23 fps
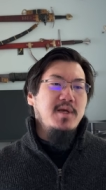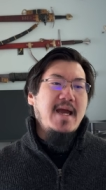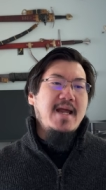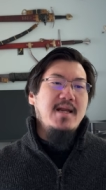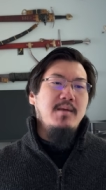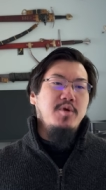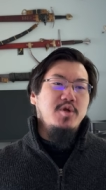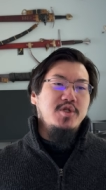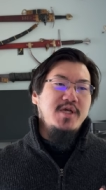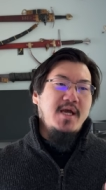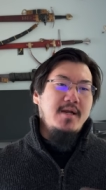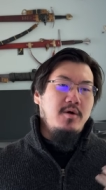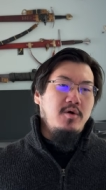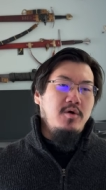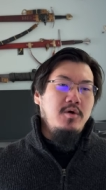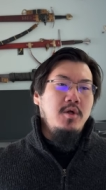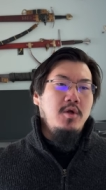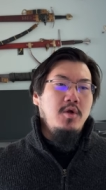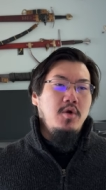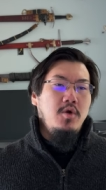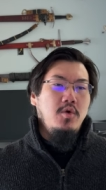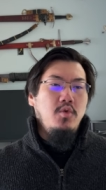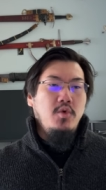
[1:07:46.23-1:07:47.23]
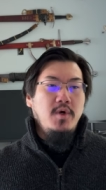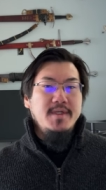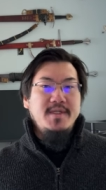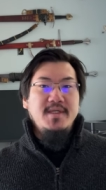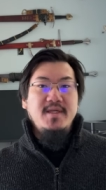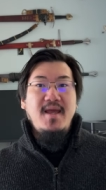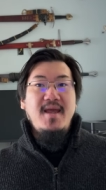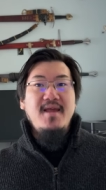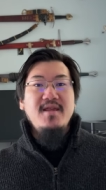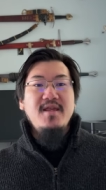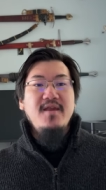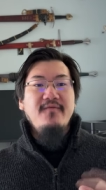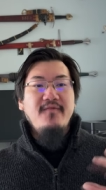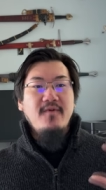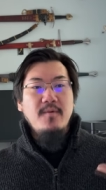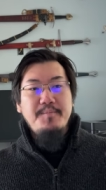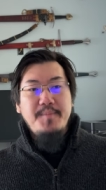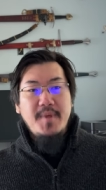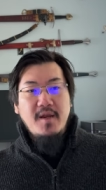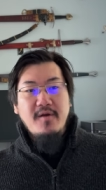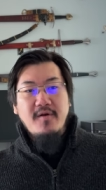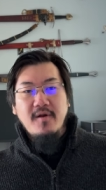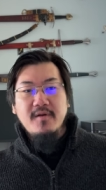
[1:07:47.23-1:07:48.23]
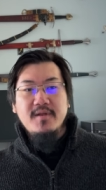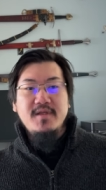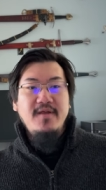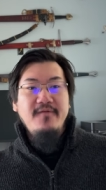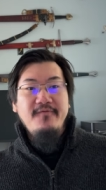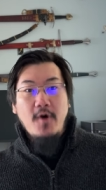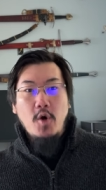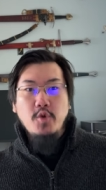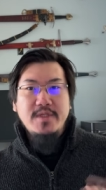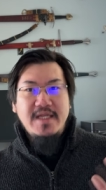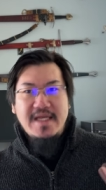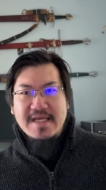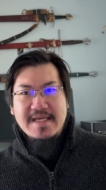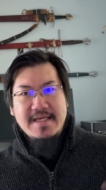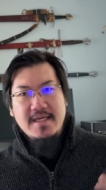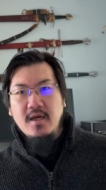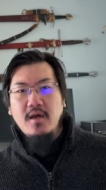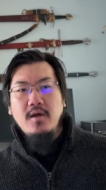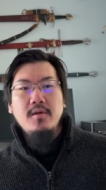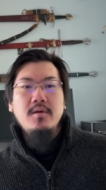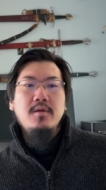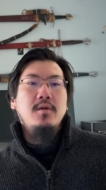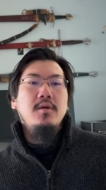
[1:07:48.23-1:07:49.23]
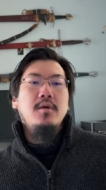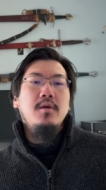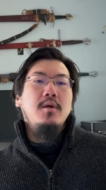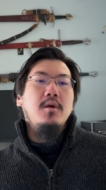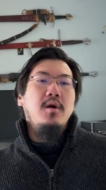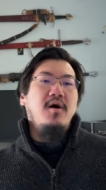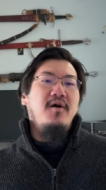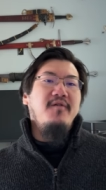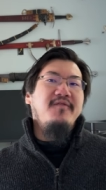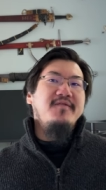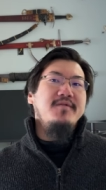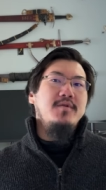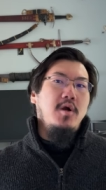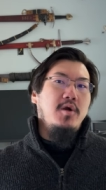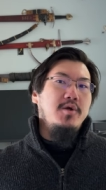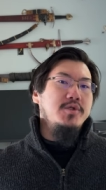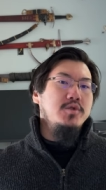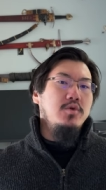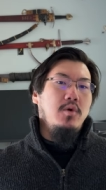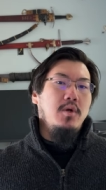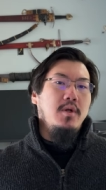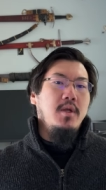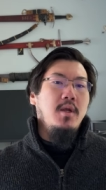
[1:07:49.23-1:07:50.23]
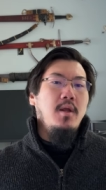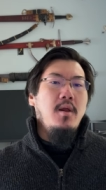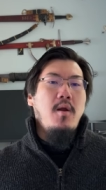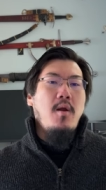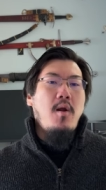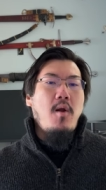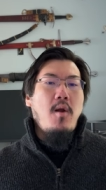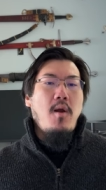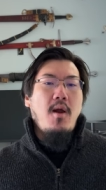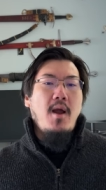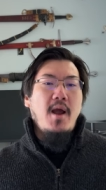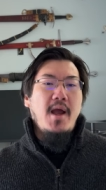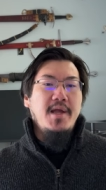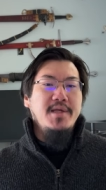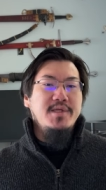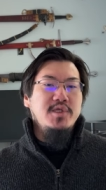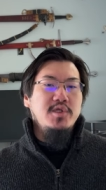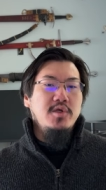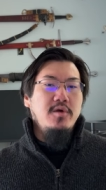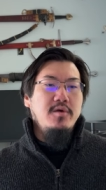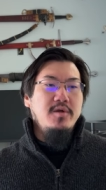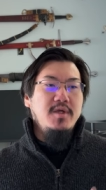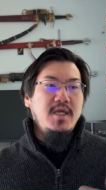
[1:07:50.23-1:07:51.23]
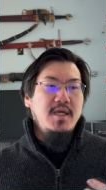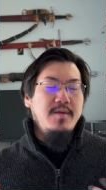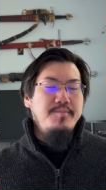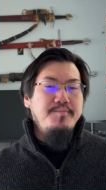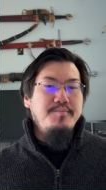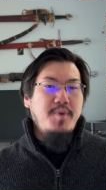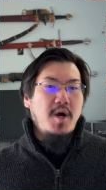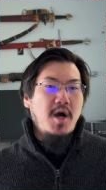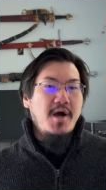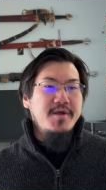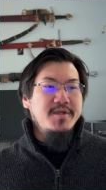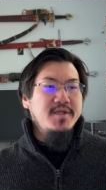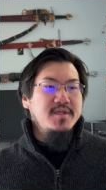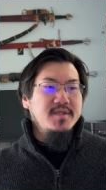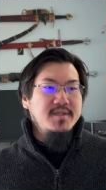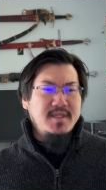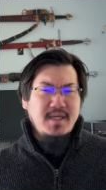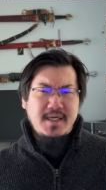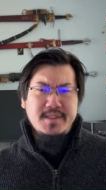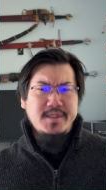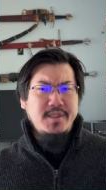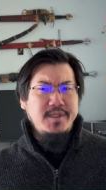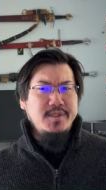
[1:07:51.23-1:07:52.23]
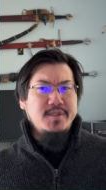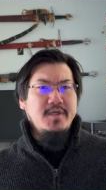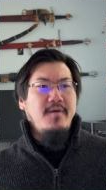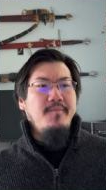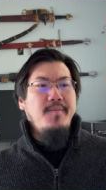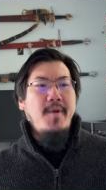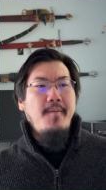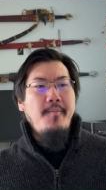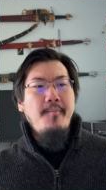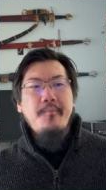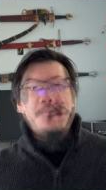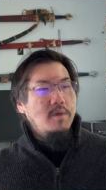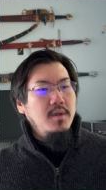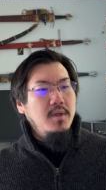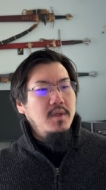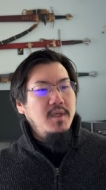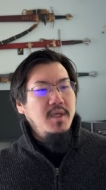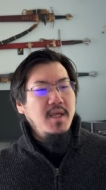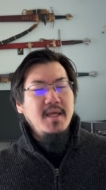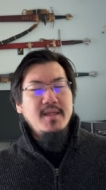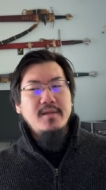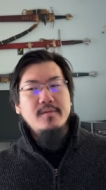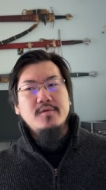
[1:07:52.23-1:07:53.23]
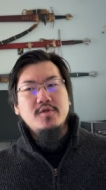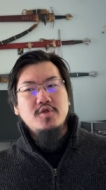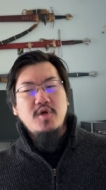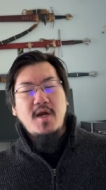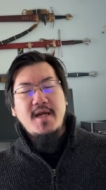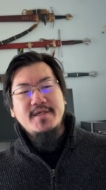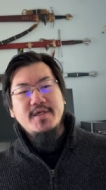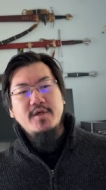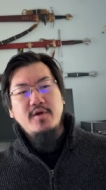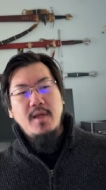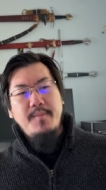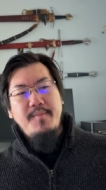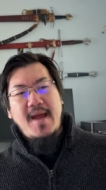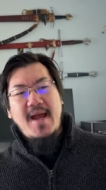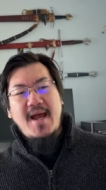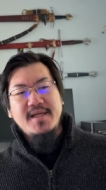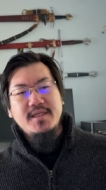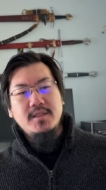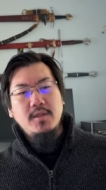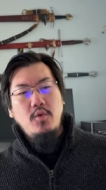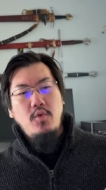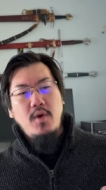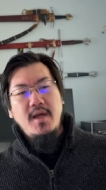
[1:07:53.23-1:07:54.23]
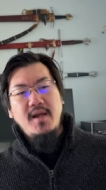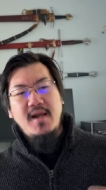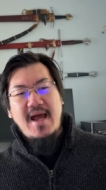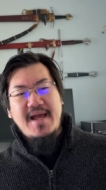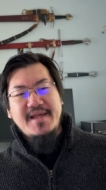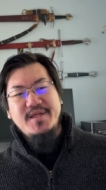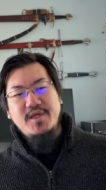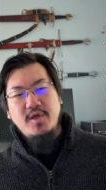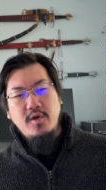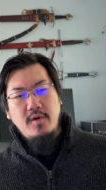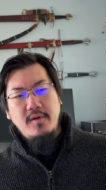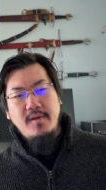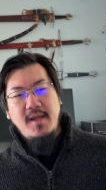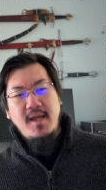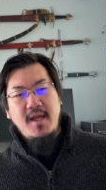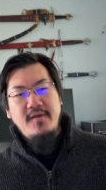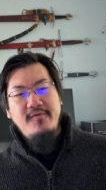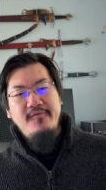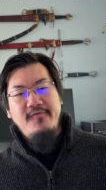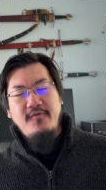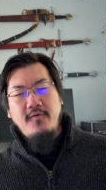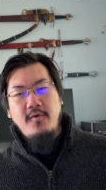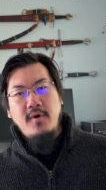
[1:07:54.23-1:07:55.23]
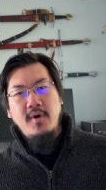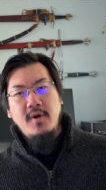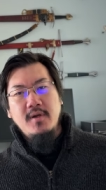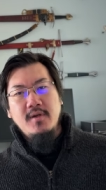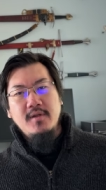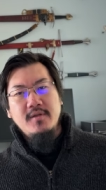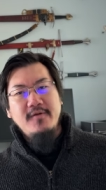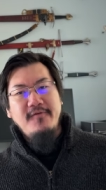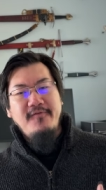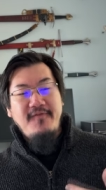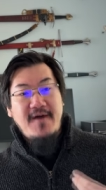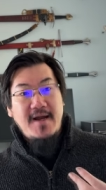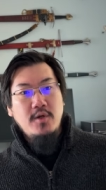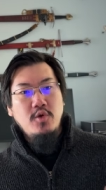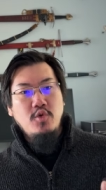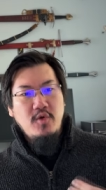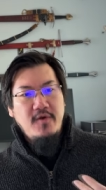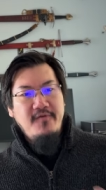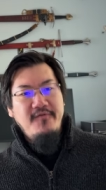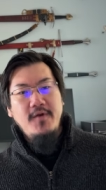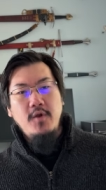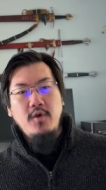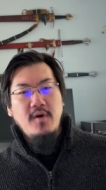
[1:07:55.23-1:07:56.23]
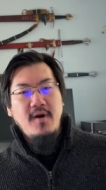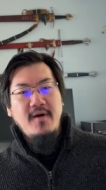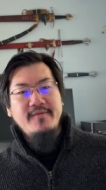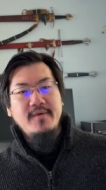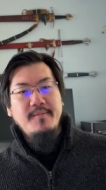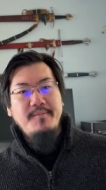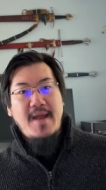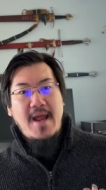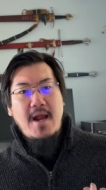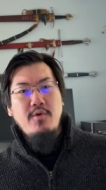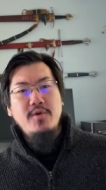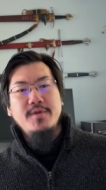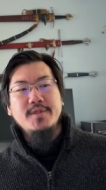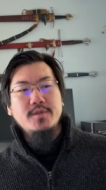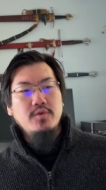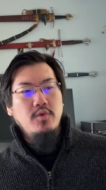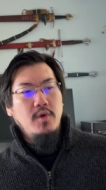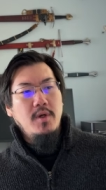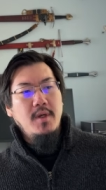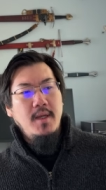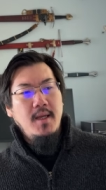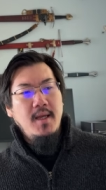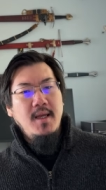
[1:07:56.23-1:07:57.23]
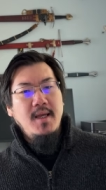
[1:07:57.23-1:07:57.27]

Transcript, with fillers: Caliber channel was an even bigger devotee of Dark Sword, as he bought dozens of them he had tragically passed away last year, and for the final review of the Baron sword,